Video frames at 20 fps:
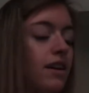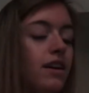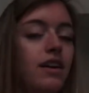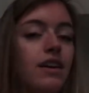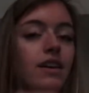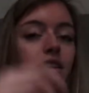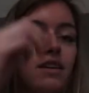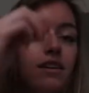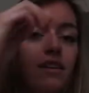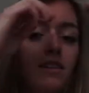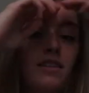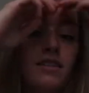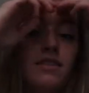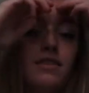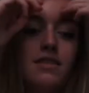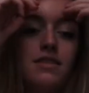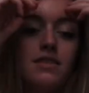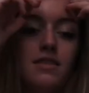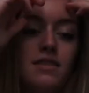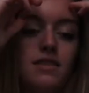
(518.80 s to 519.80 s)

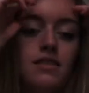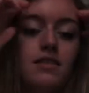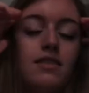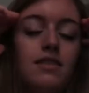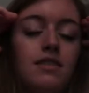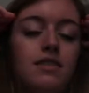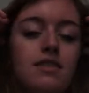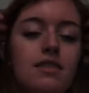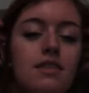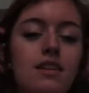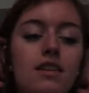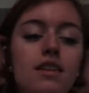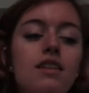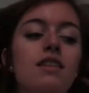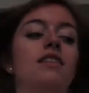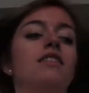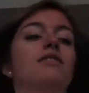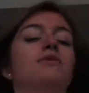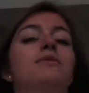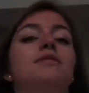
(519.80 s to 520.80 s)
and
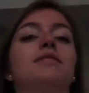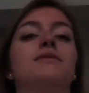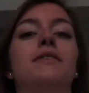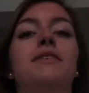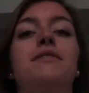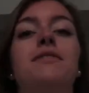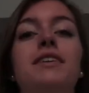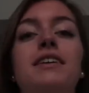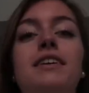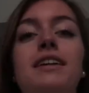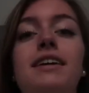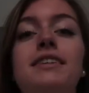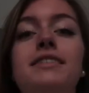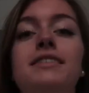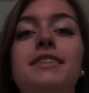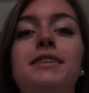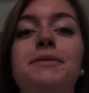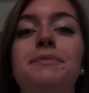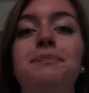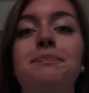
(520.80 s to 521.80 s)
these ones fit really
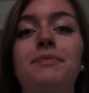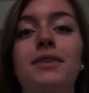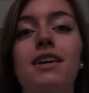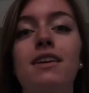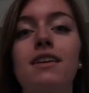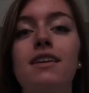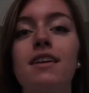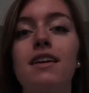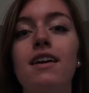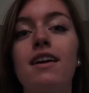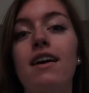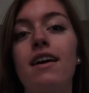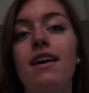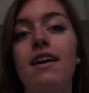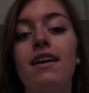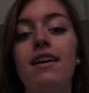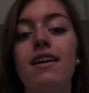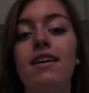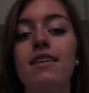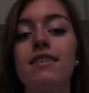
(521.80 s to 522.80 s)
nicely.
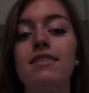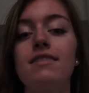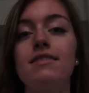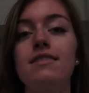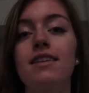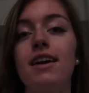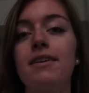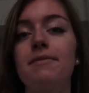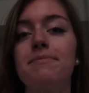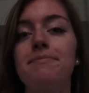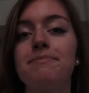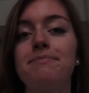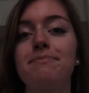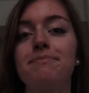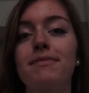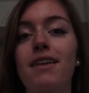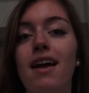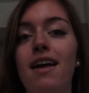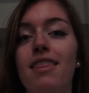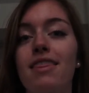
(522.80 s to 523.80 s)
And yeah,
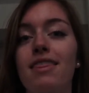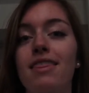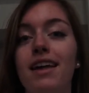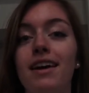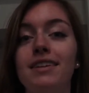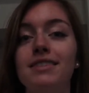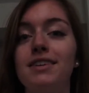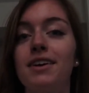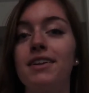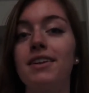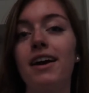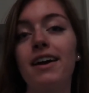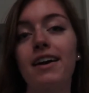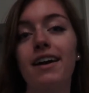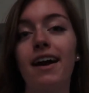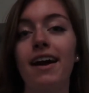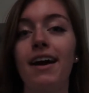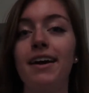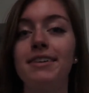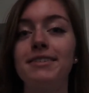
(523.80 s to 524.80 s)
that's all I
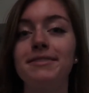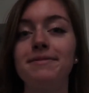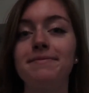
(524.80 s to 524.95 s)
got.